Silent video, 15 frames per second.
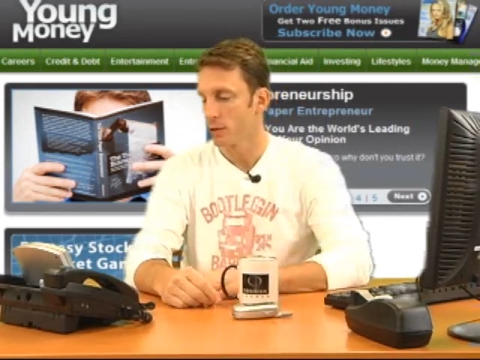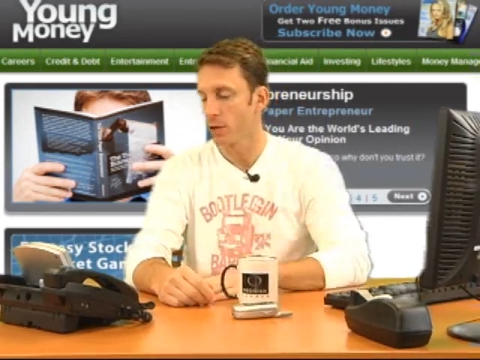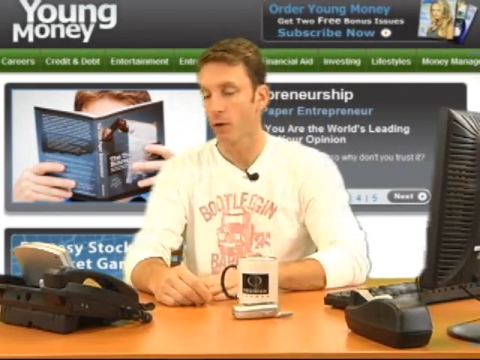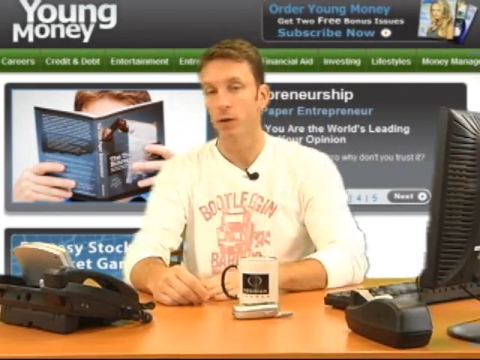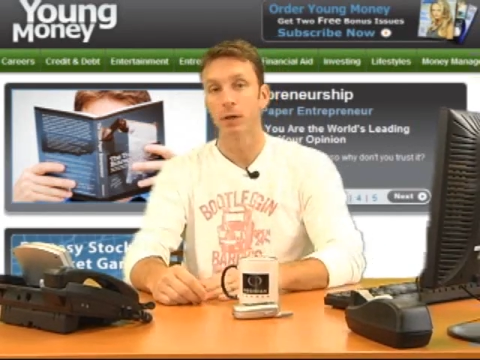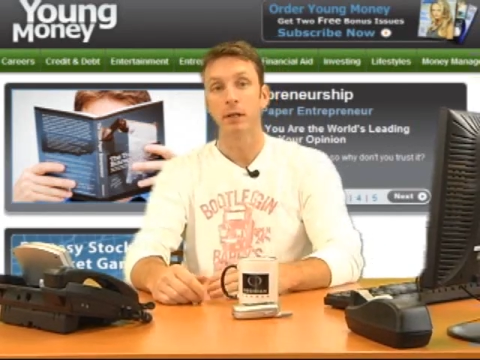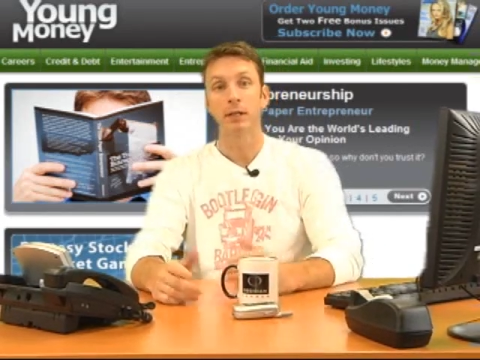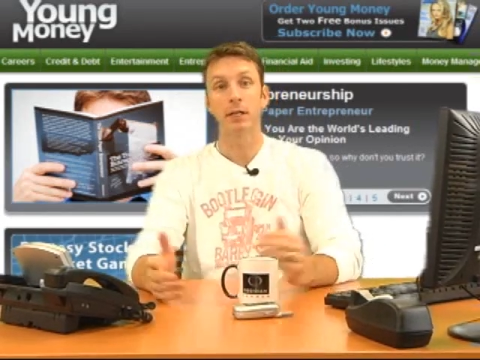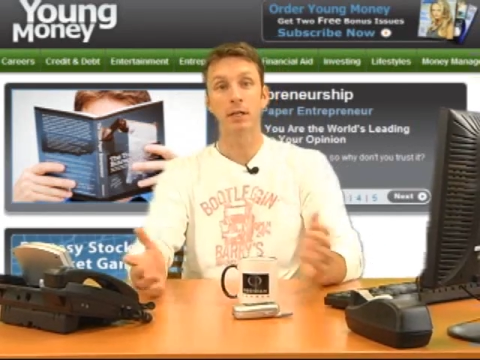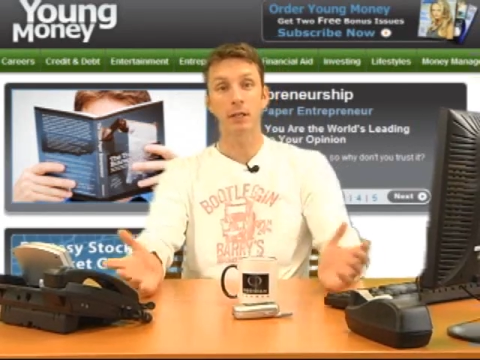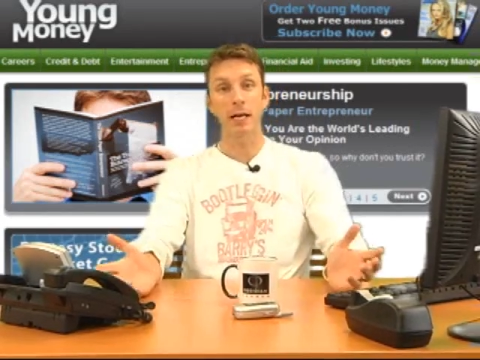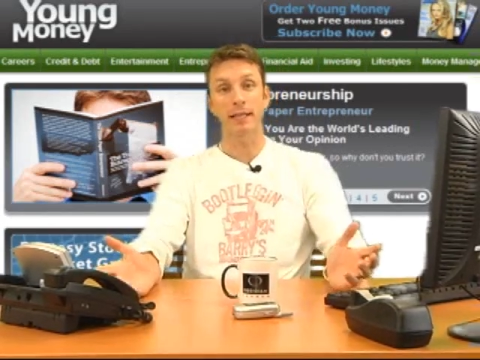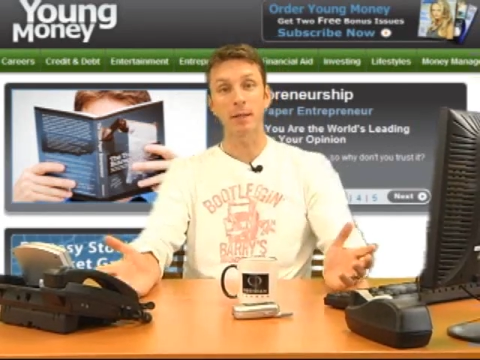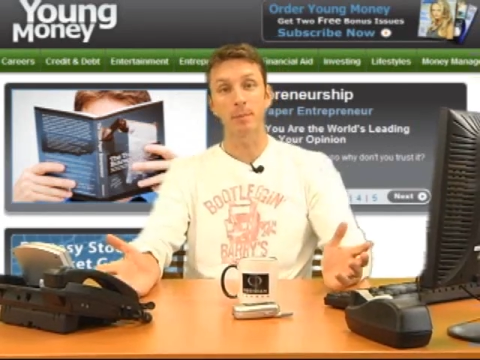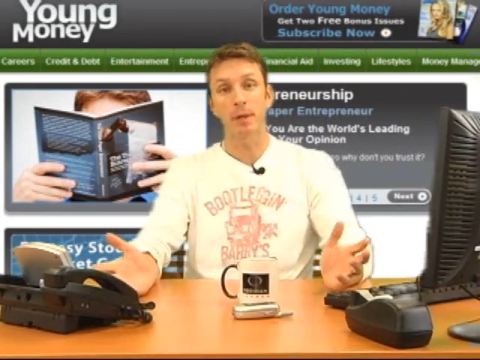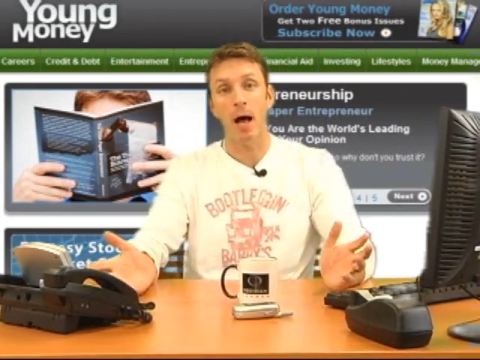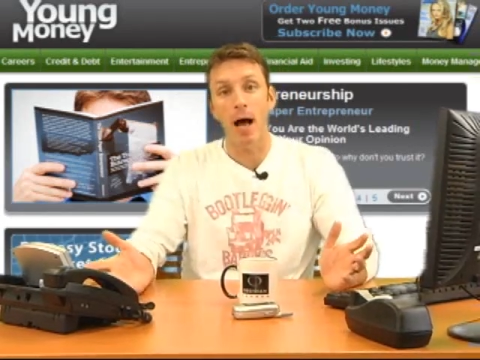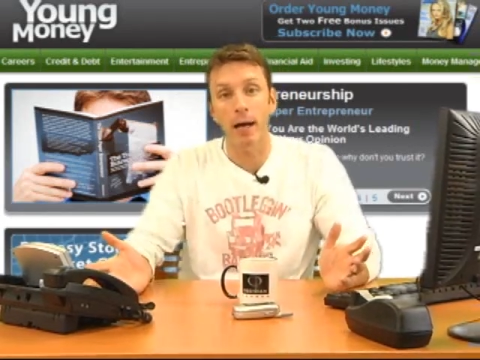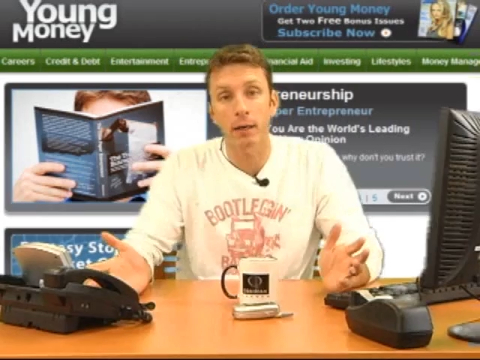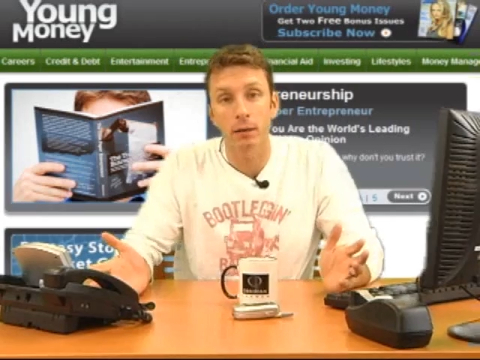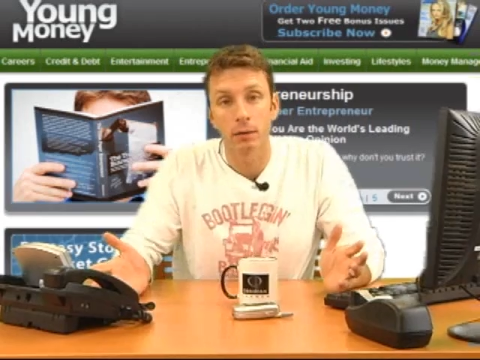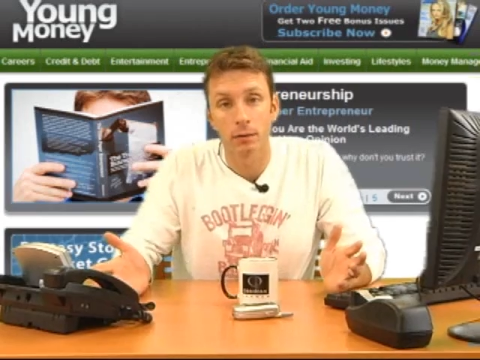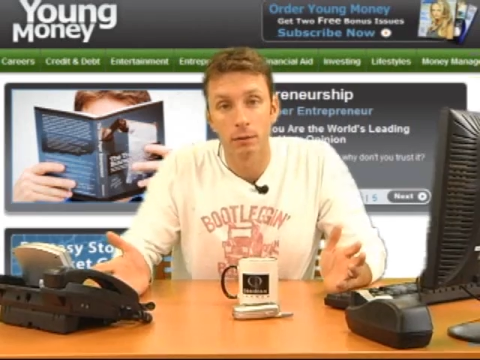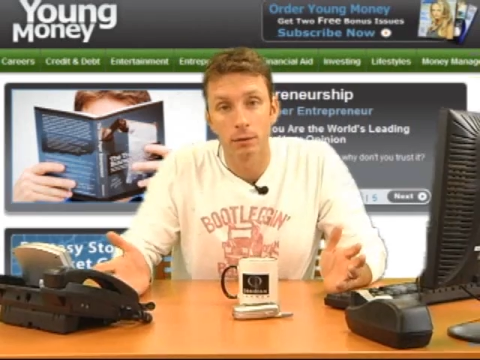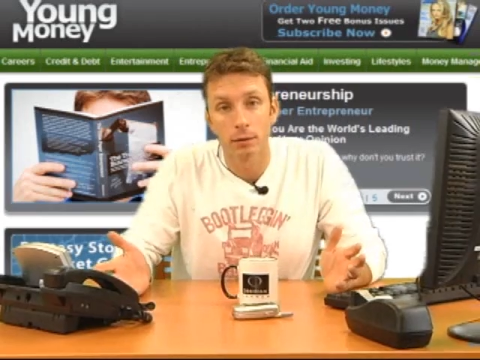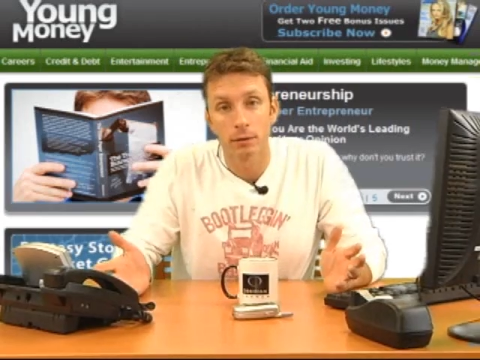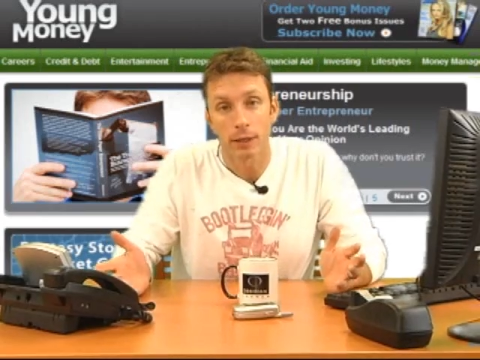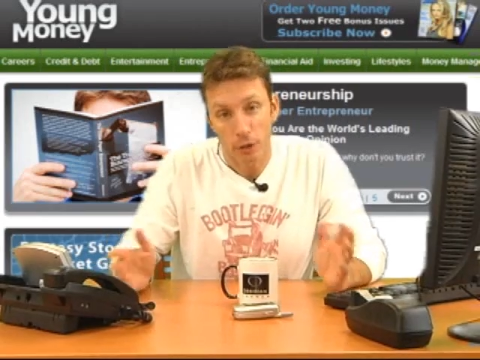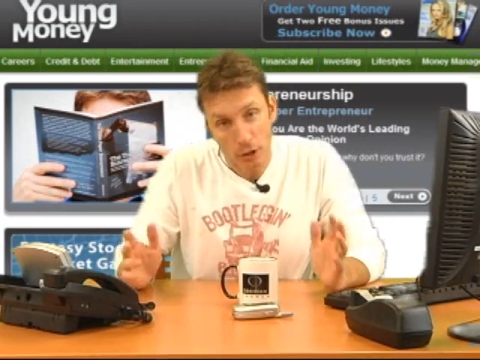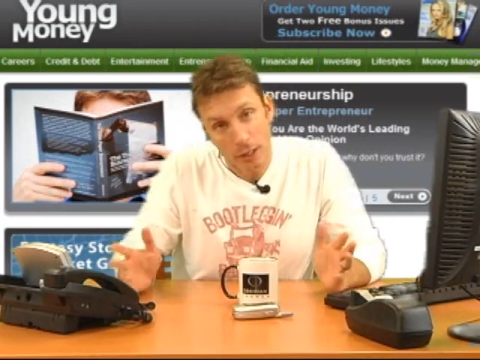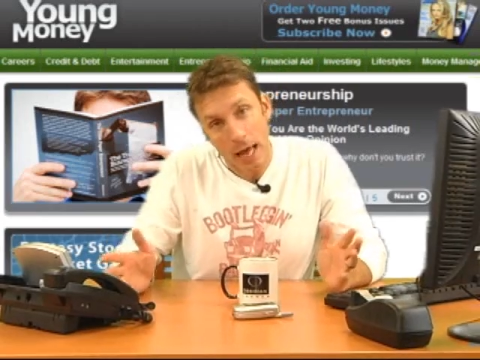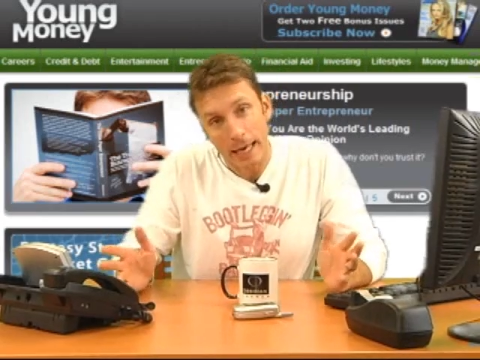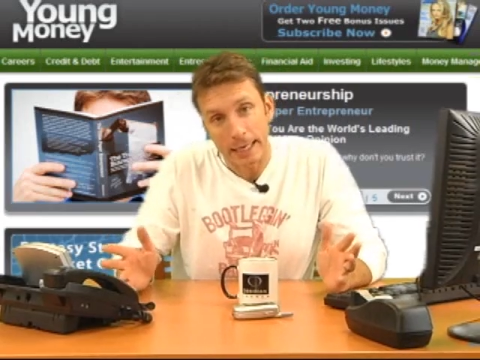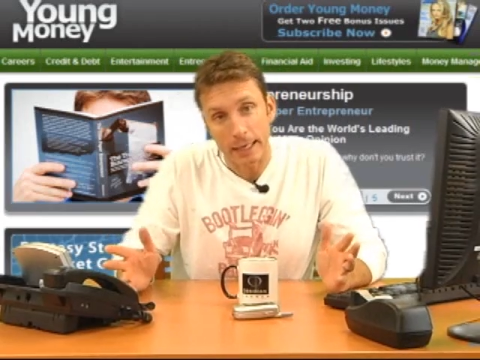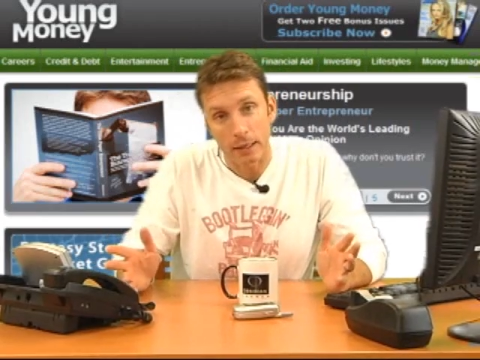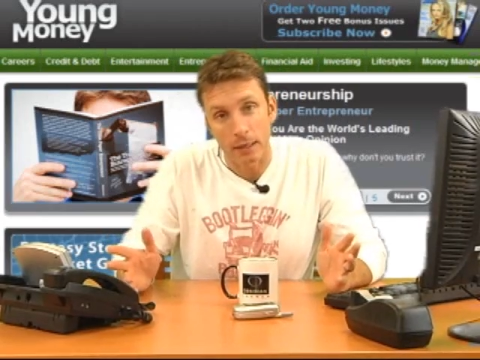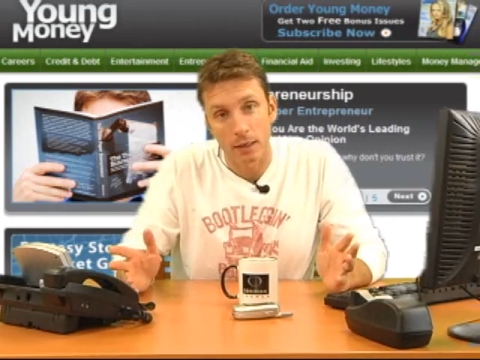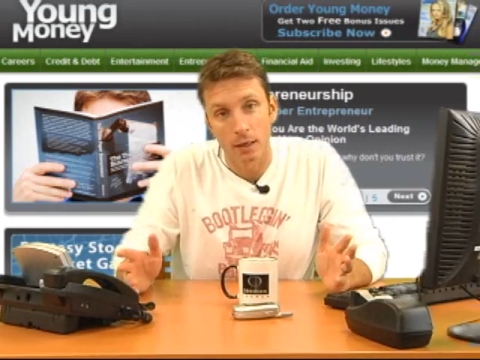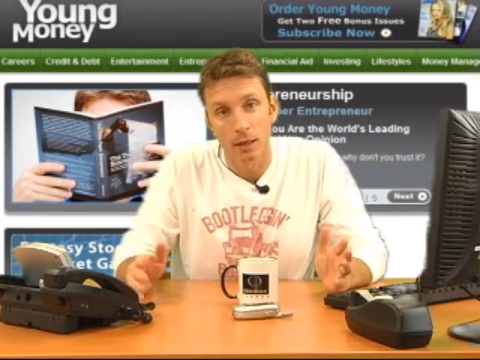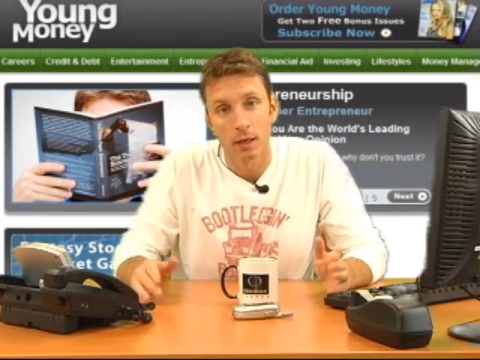So, did you like the blog? Did you like it?